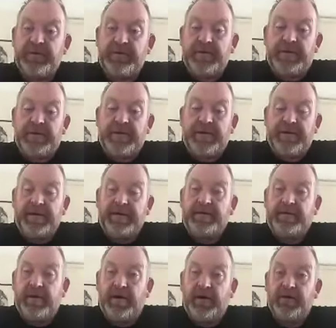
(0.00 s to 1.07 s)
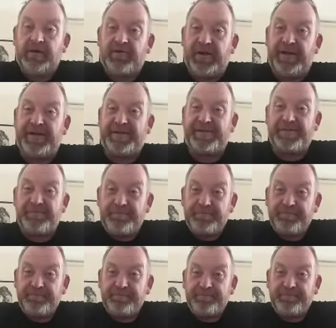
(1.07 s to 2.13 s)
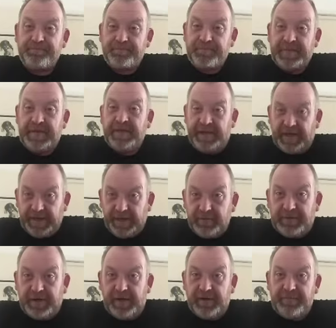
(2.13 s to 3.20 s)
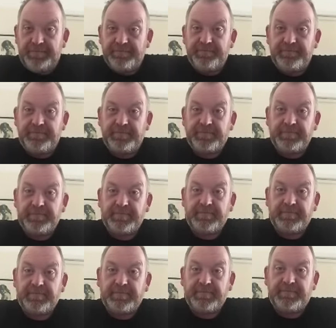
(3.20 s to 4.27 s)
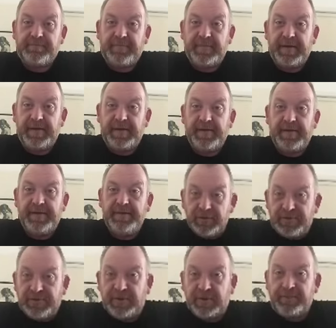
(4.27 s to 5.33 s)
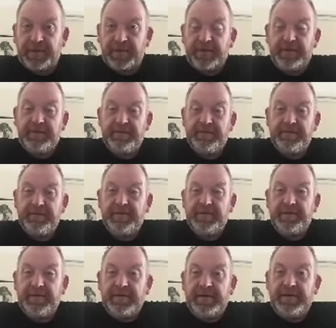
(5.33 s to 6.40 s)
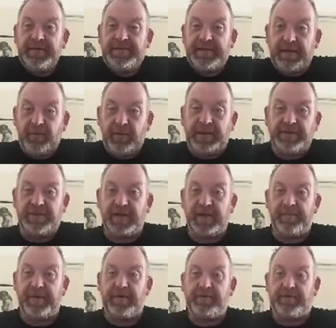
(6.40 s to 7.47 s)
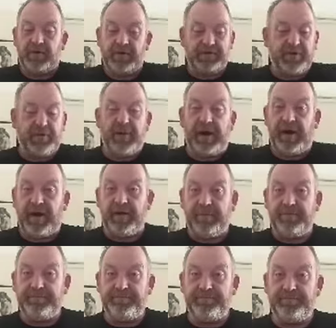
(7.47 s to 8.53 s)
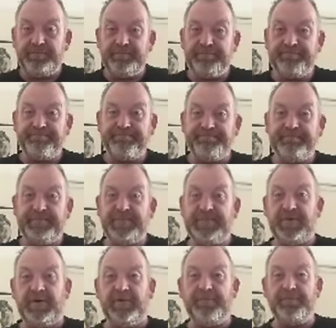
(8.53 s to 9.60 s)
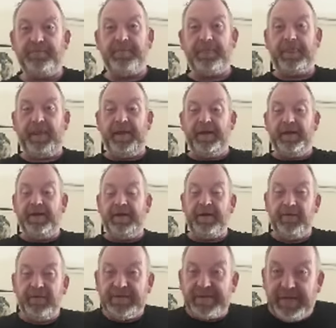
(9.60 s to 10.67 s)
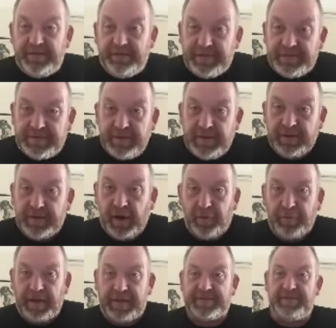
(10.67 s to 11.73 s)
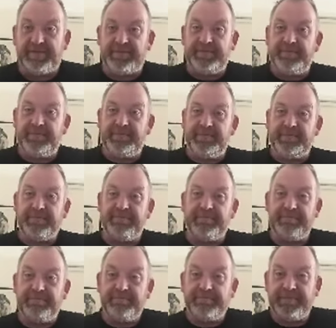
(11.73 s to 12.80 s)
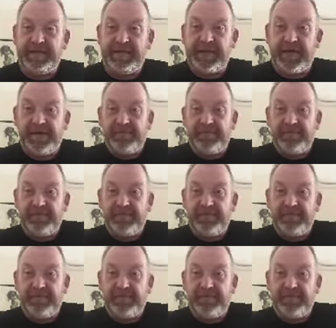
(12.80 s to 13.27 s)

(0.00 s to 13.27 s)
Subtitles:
to all the critics, get out there, do something instead of whinging about those who are. So, I love yous and leave yous. God bless. Take care.